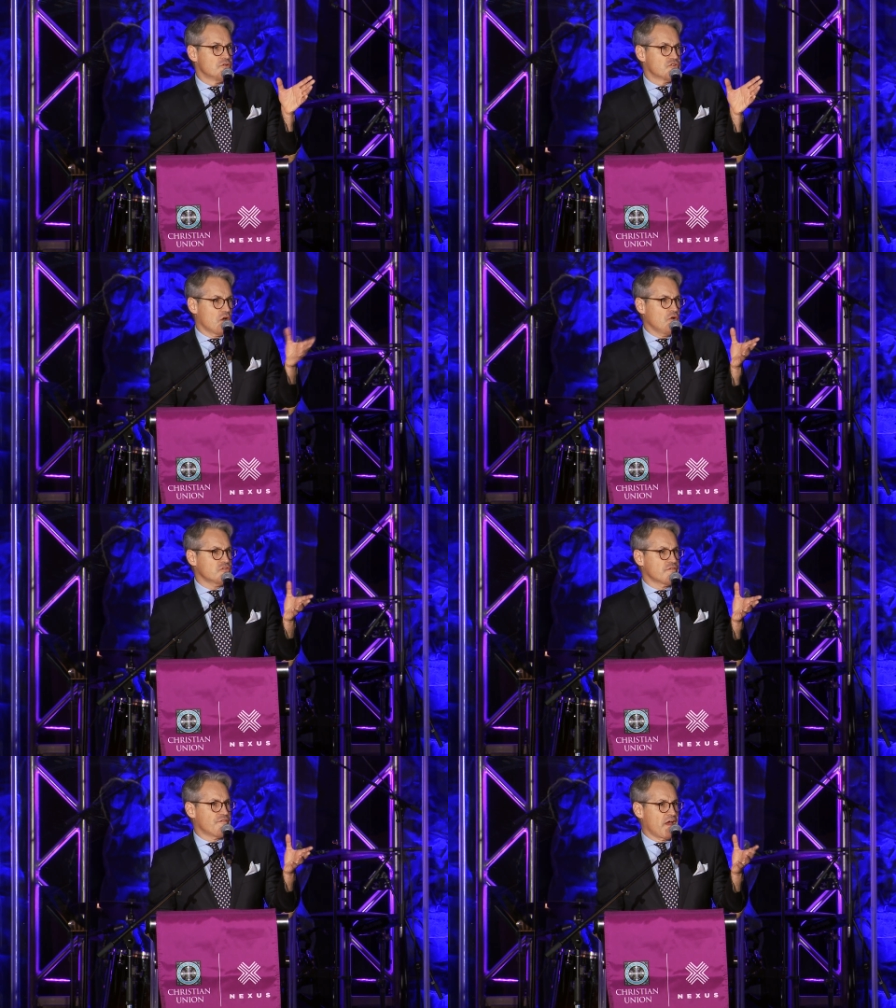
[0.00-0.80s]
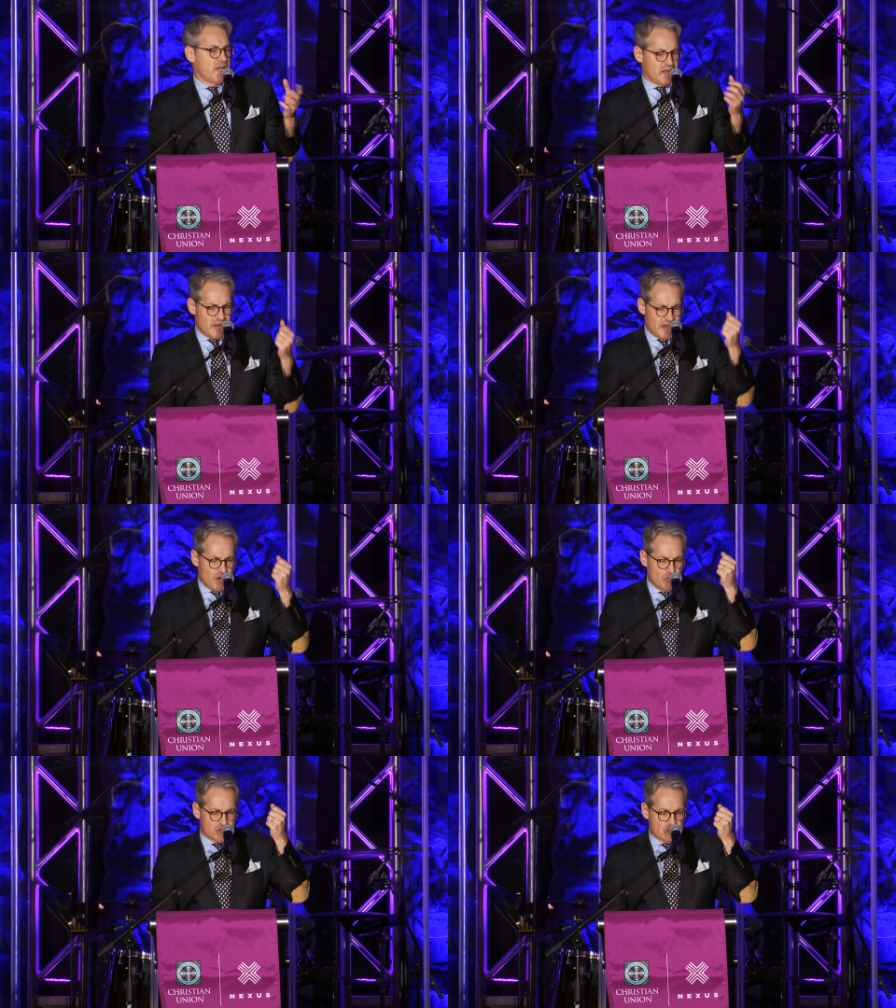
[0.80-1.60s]
Jehoshaphat
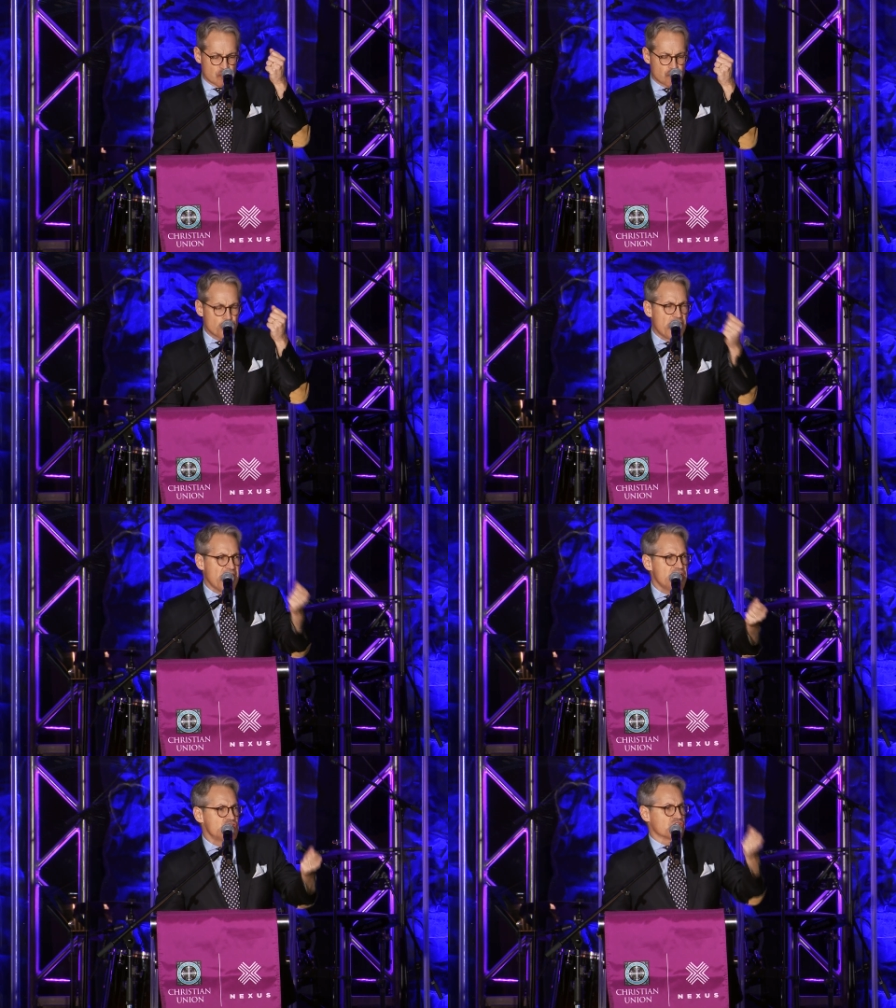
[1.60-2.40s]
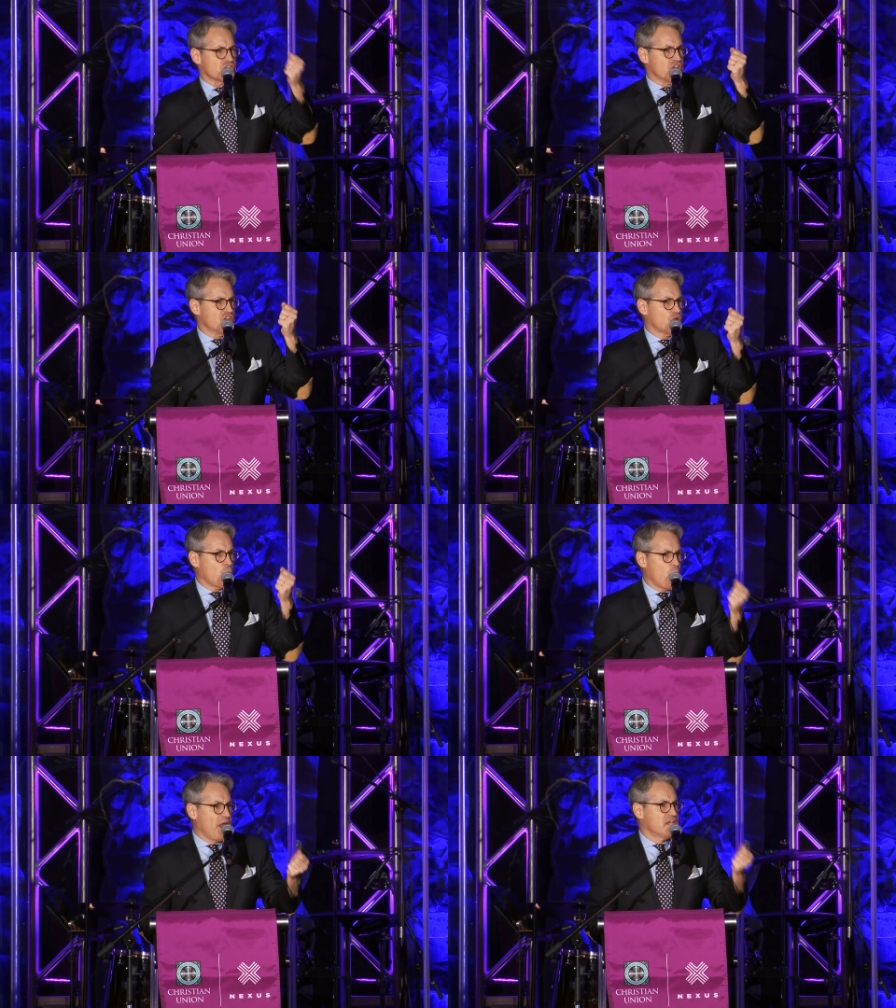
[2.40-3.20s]
was courageous in the
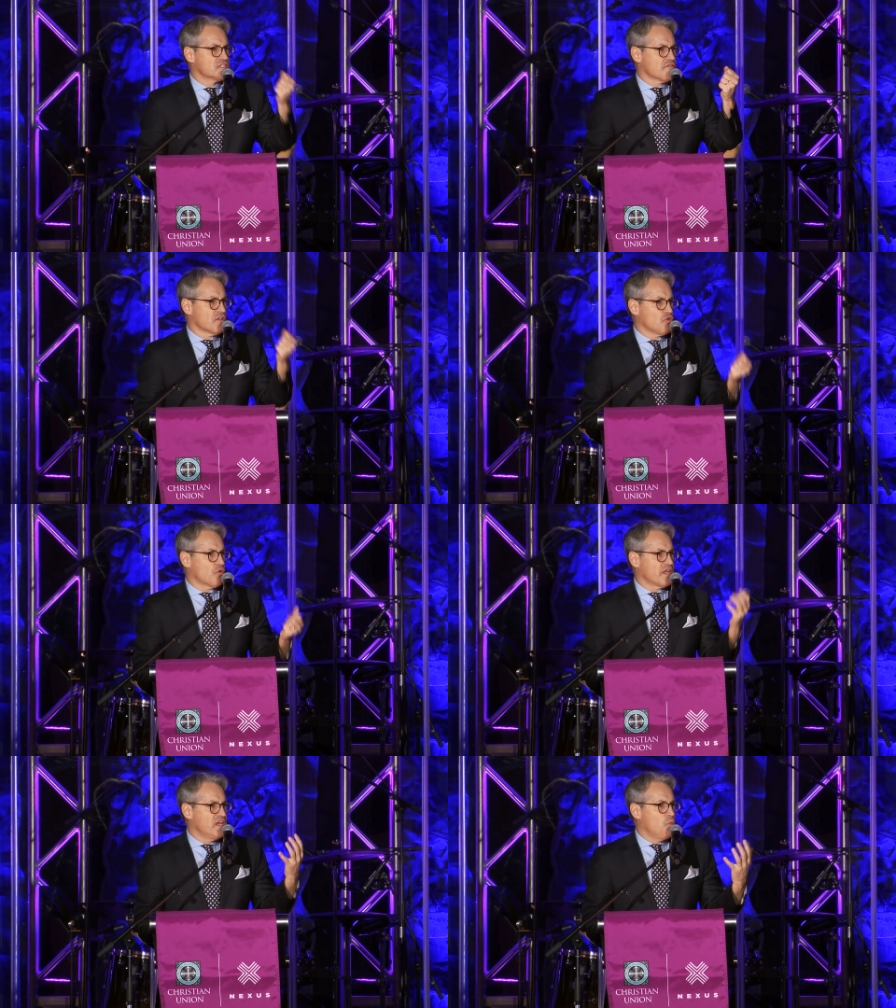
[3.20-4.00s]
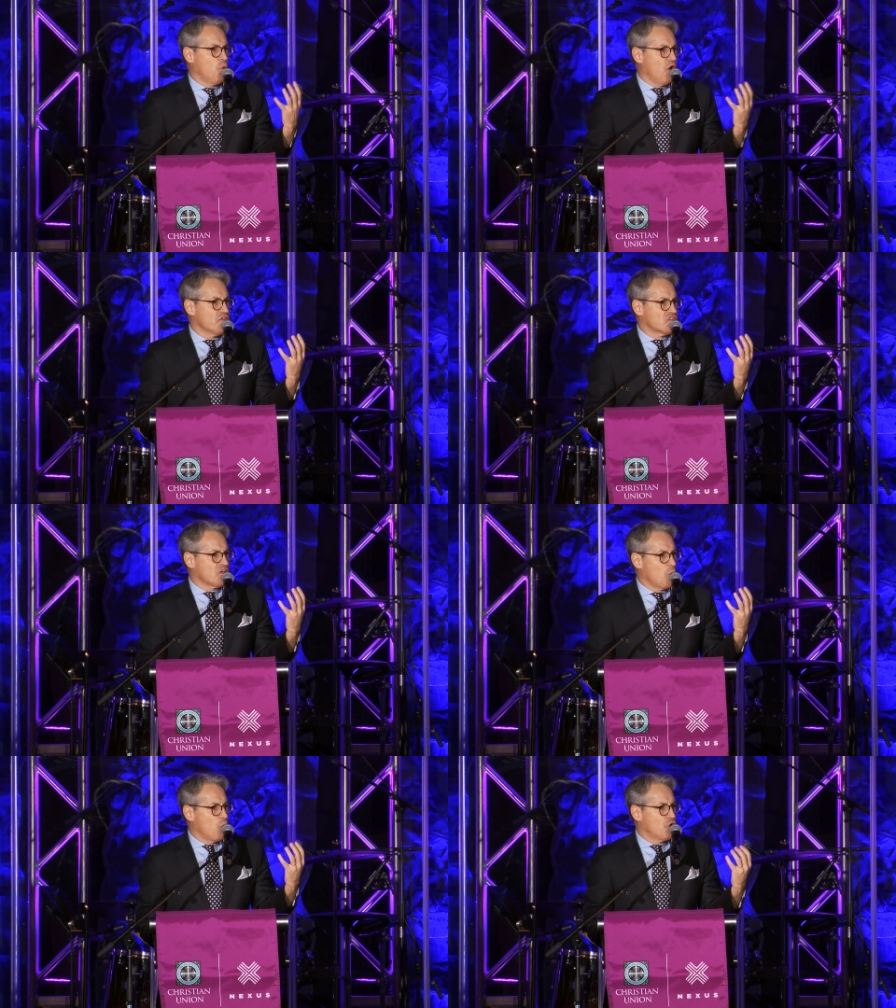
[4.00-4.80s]
ways of the Lord. He was
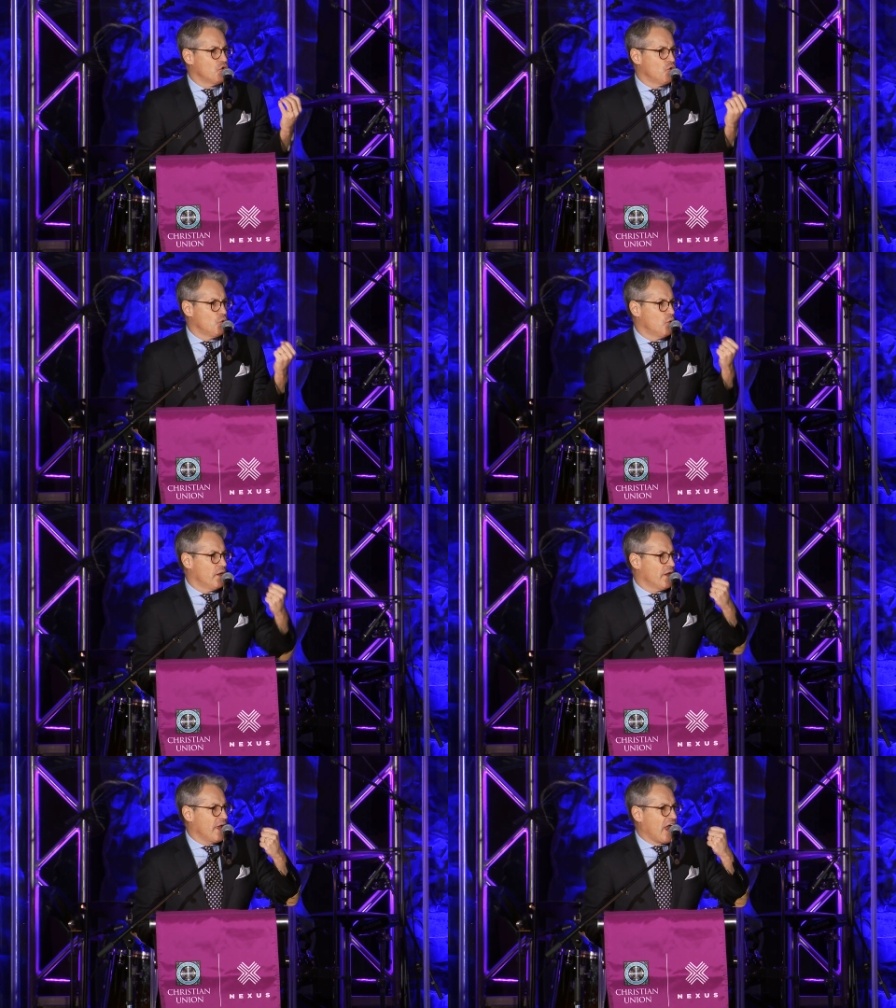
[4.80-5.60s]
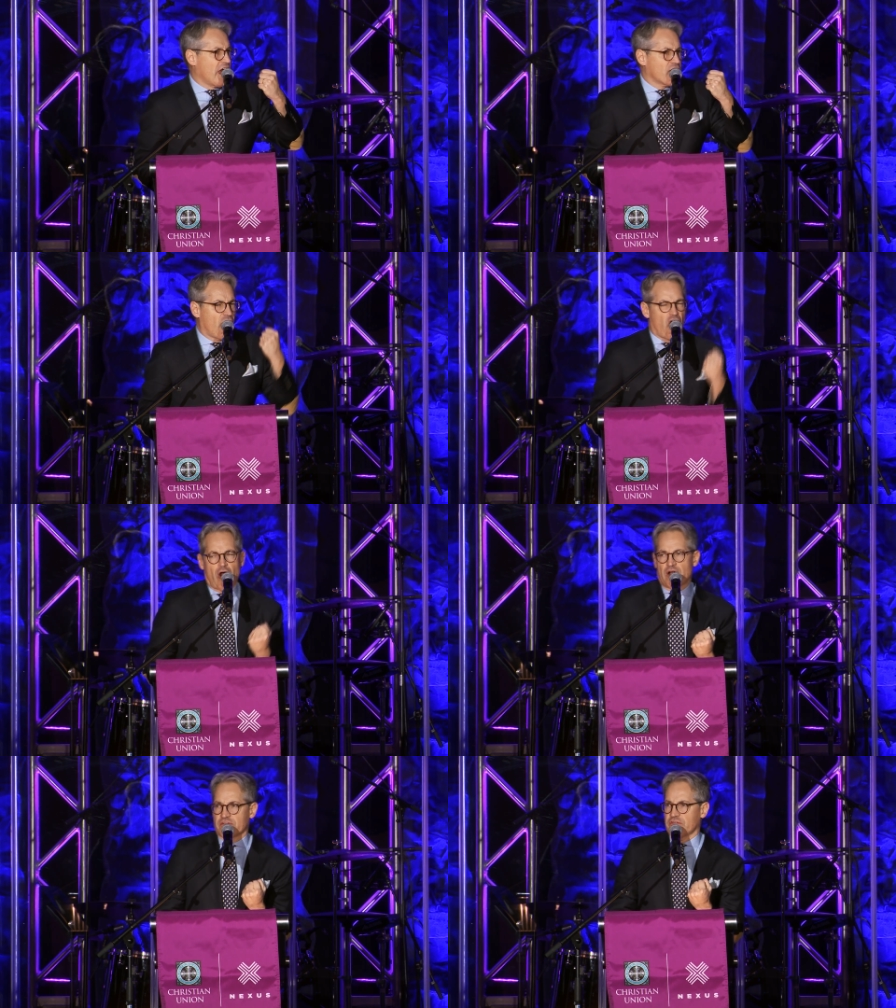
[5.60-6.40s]
someone who had
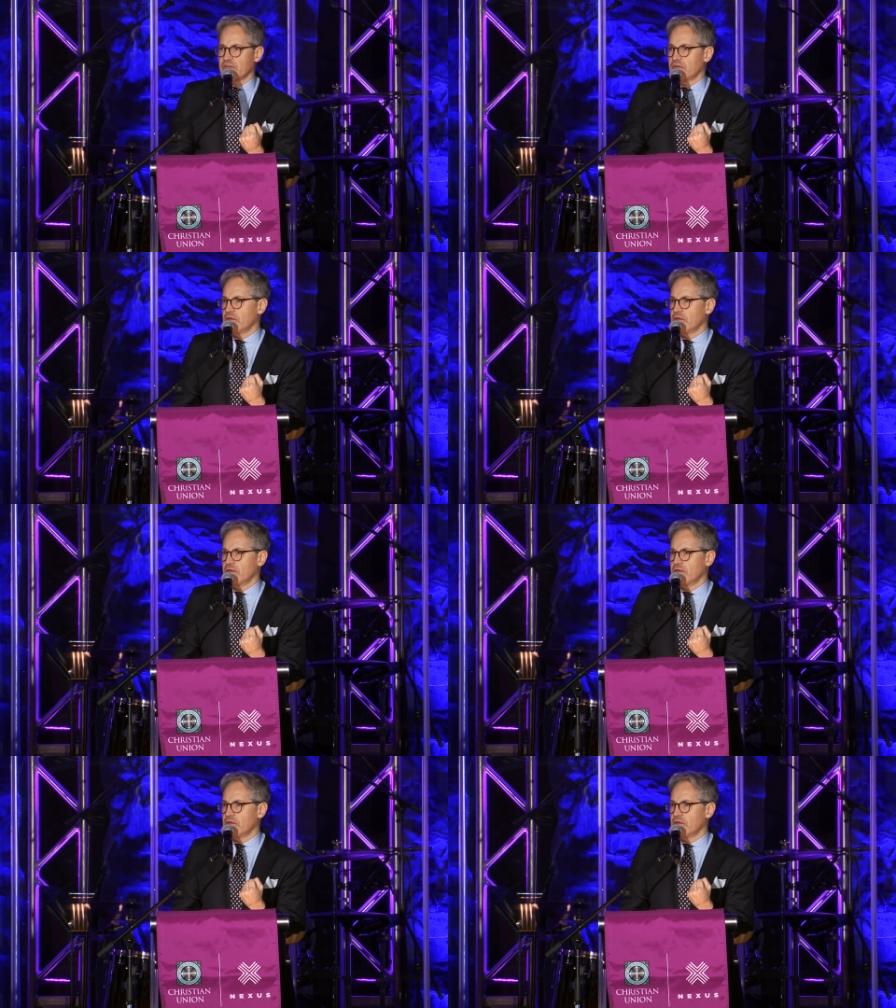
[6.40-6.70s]
heart.